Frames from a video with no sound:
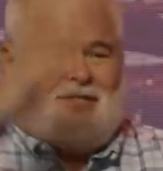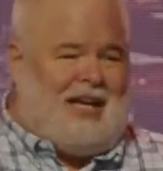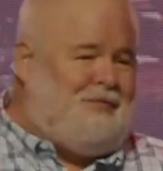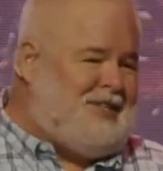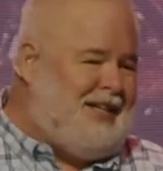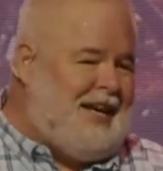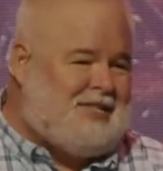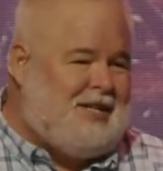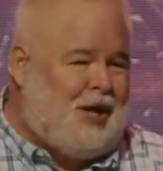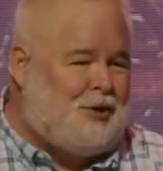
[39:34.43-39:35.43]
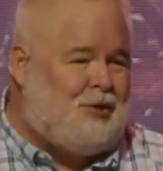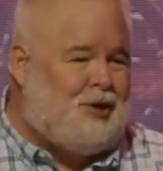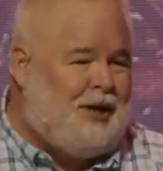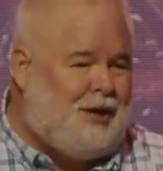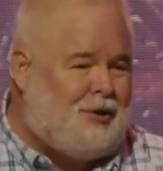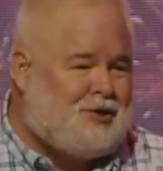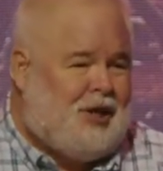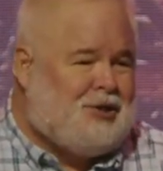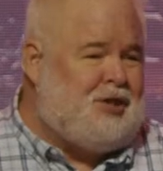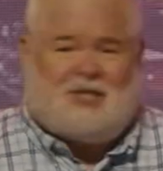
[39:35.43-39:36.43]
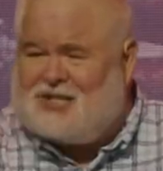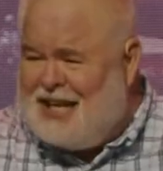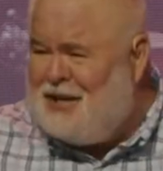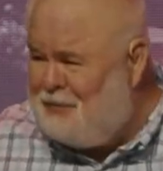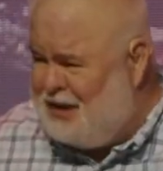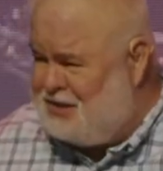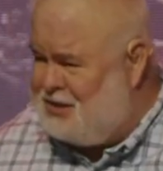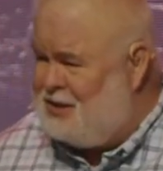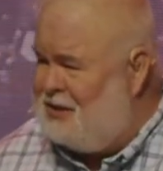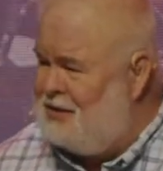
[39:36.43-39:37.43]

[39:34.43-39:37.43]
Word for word: 1,800 years to deceive us.